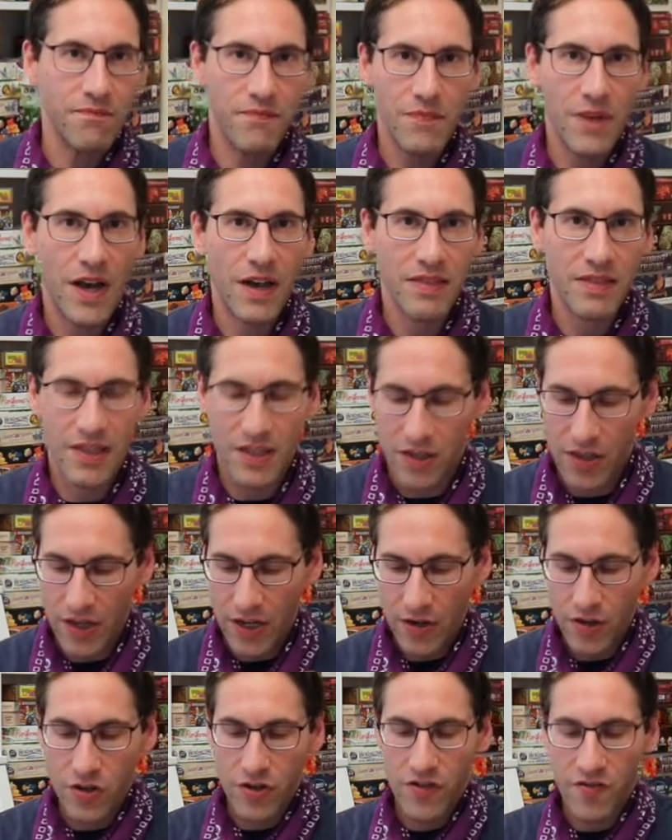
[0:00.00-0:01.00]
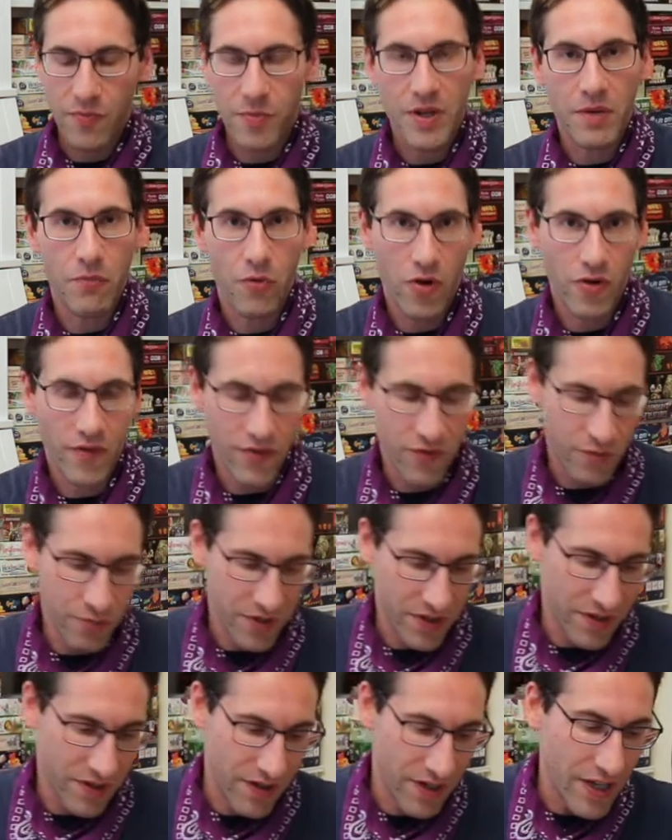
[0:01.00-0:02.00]
I think there could have been more of a
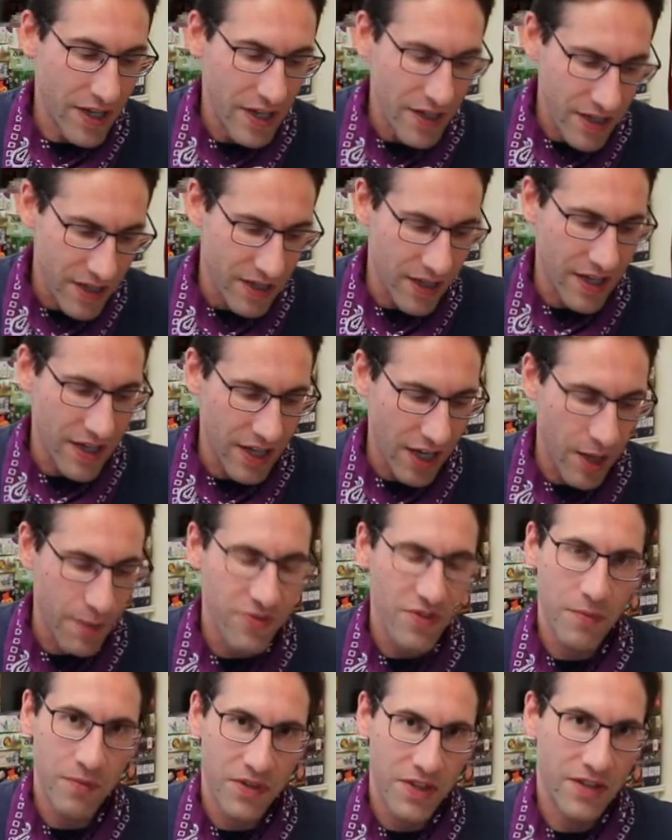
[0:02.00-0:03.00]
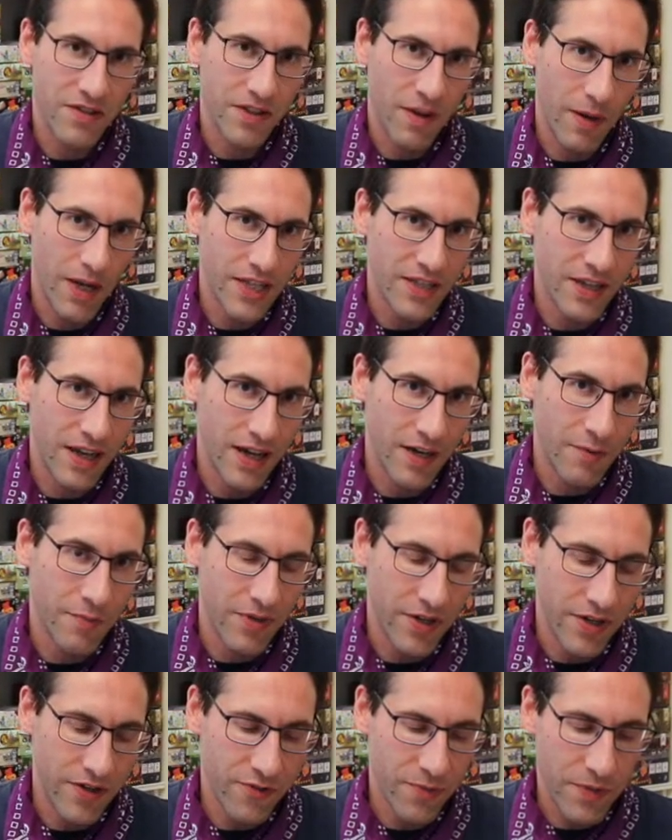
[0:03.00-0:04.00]
split there. And it comes up my entire
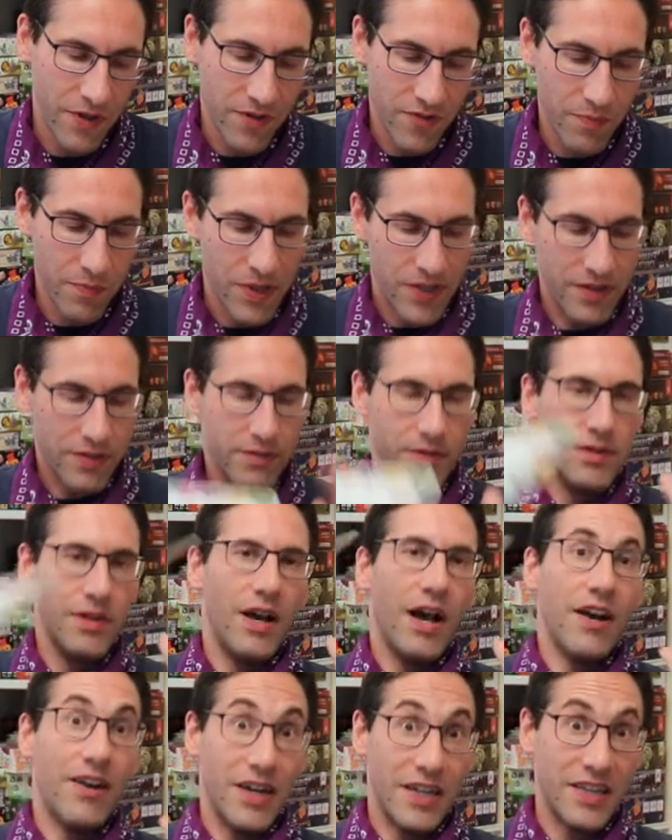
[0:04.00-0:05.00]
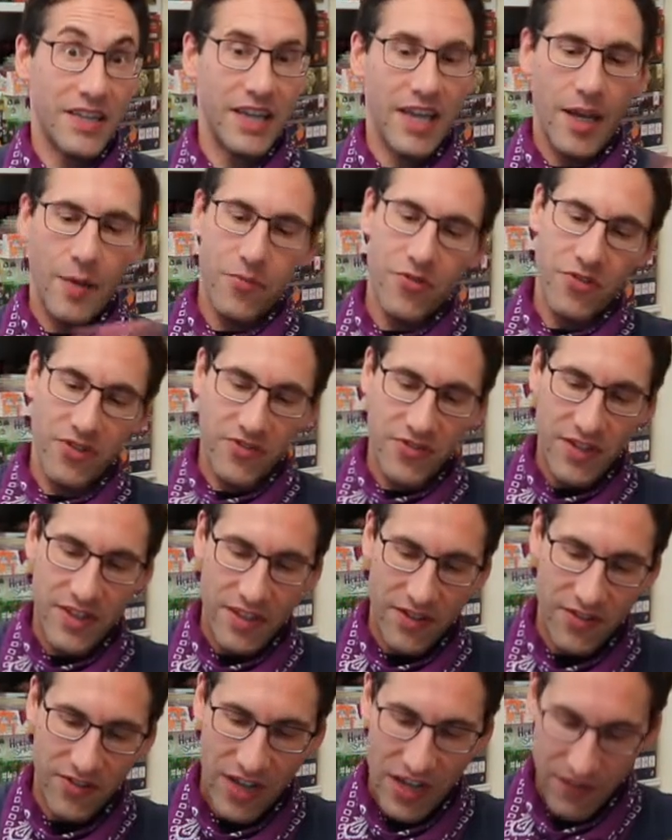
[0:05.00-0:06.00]
play experience. But I like the game, so let's set that
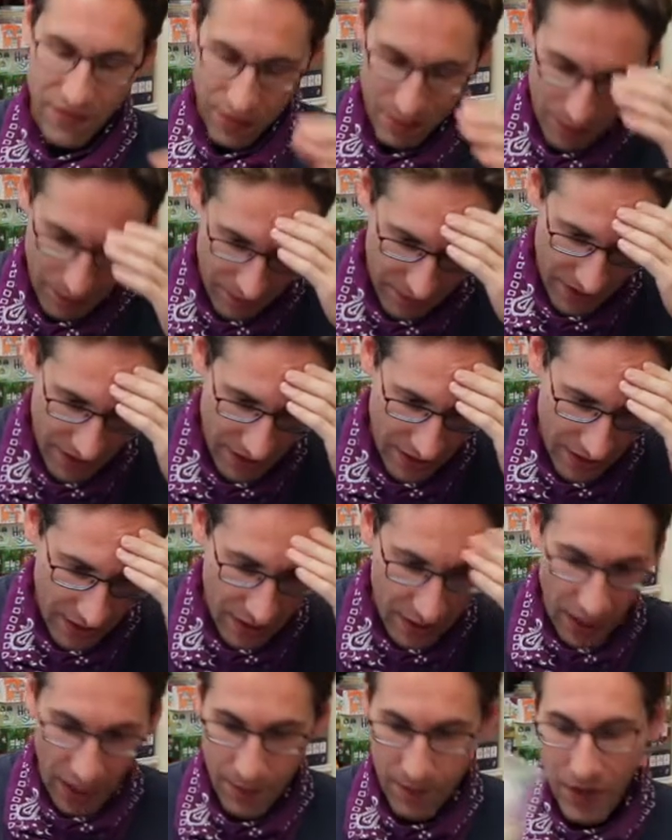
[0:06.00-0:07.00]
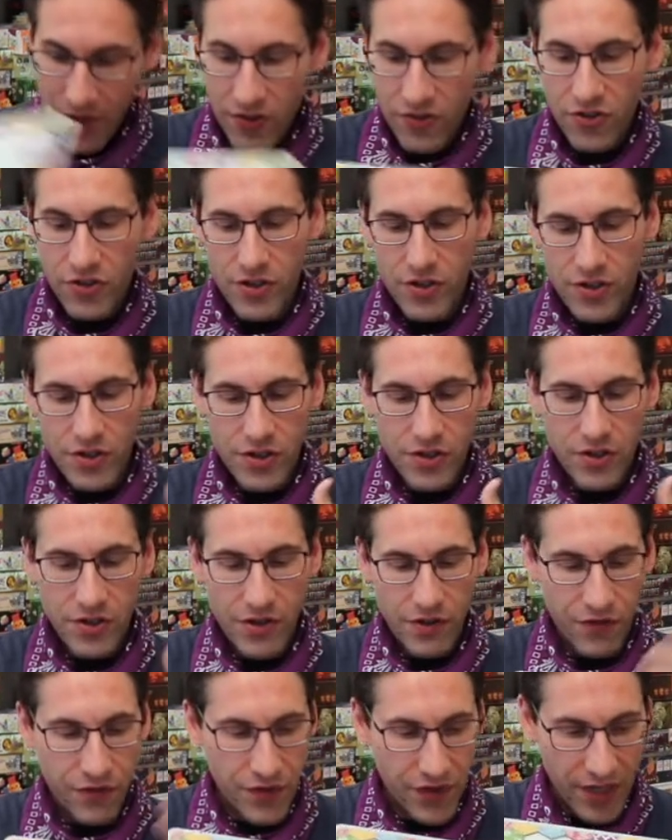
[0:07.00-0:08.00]
aside for a moment. So
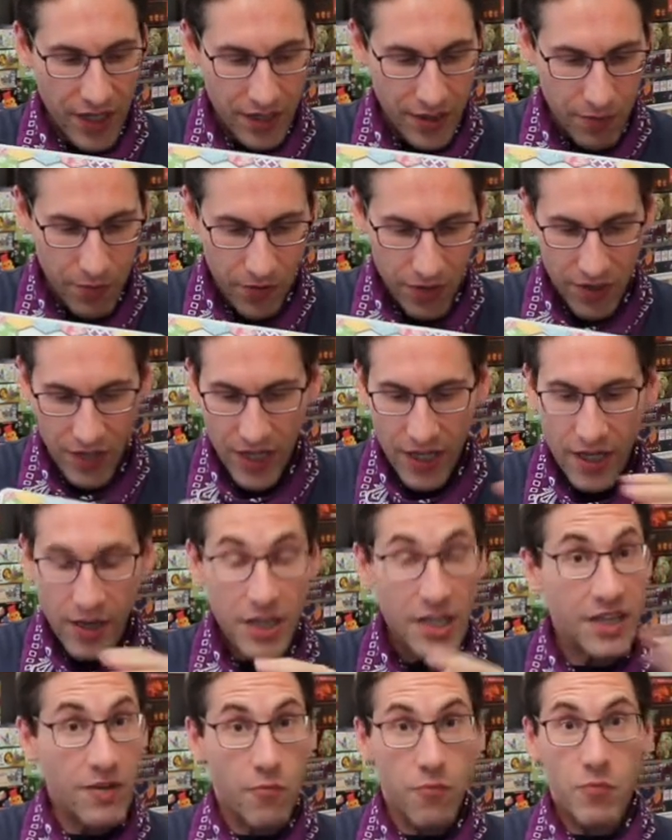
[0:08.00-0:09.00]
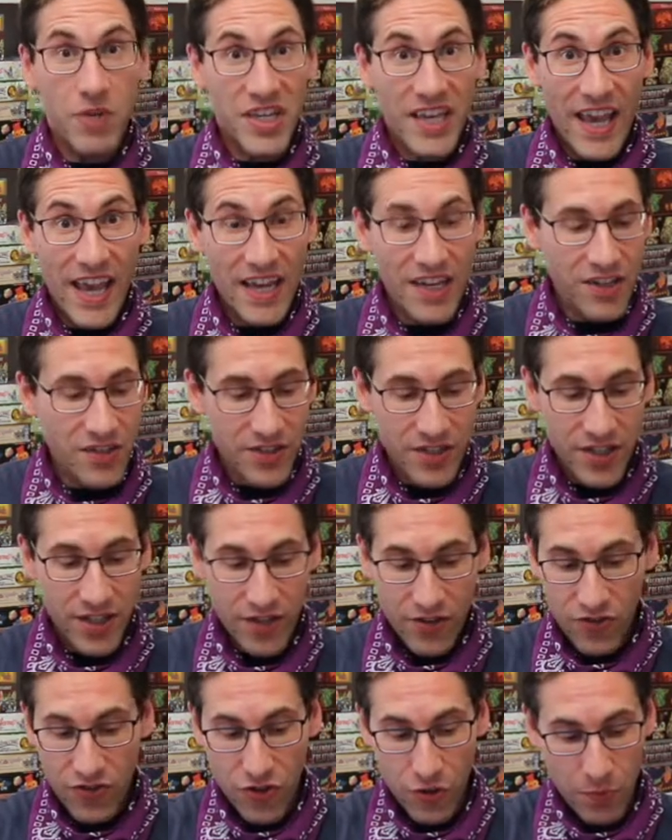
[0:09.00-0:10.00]
you're filling out your board. Mechanically,
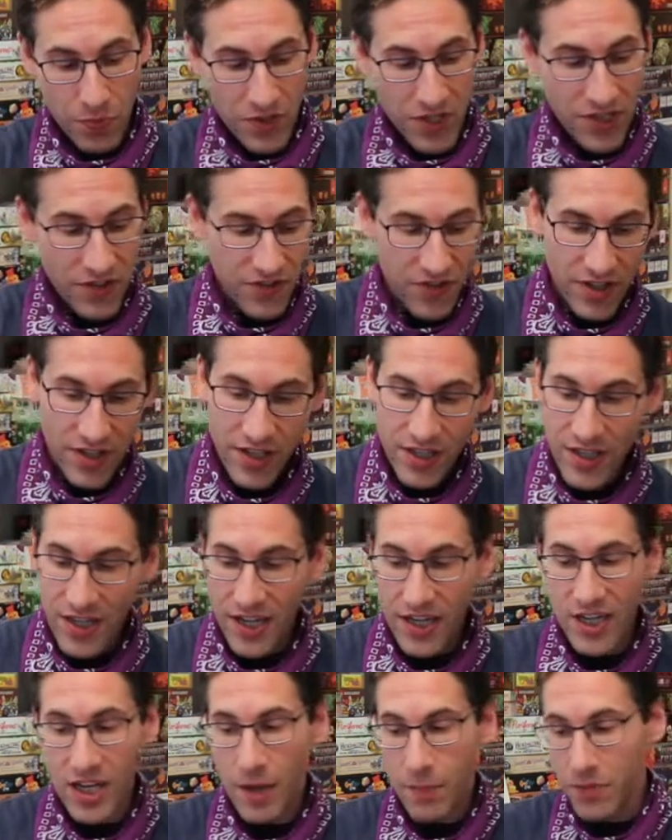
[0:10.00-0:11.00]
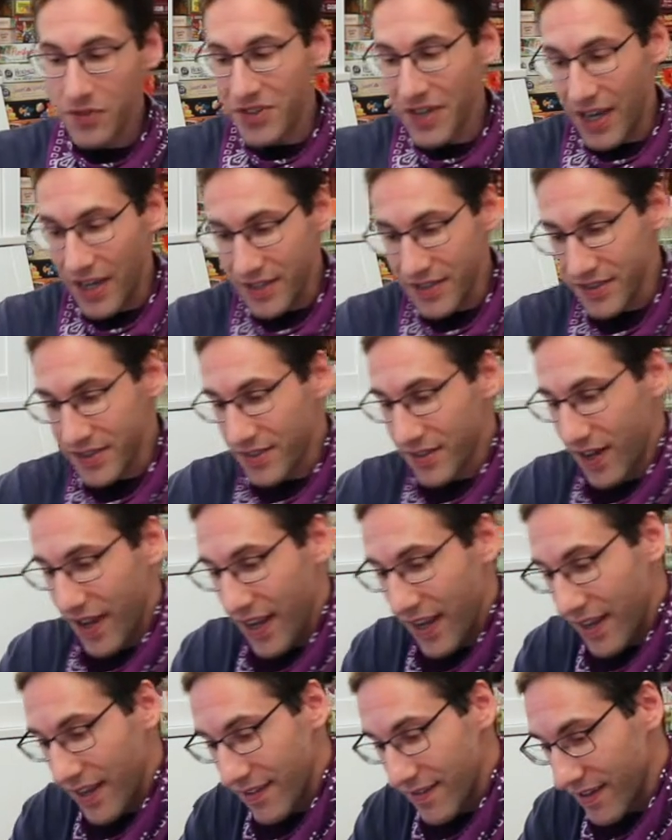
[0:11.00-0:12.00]
super easy. You got a couple tiles in your
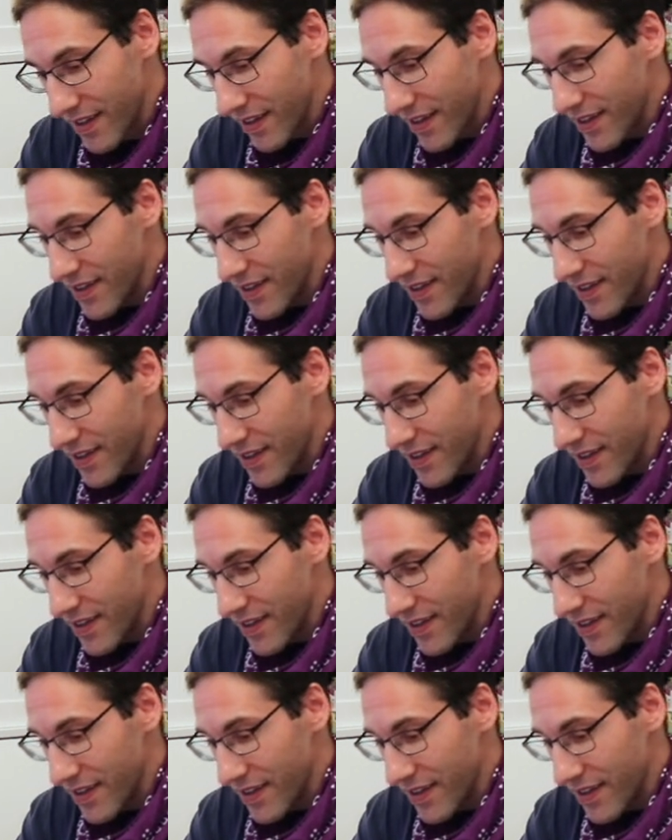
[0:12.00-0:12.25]
hand.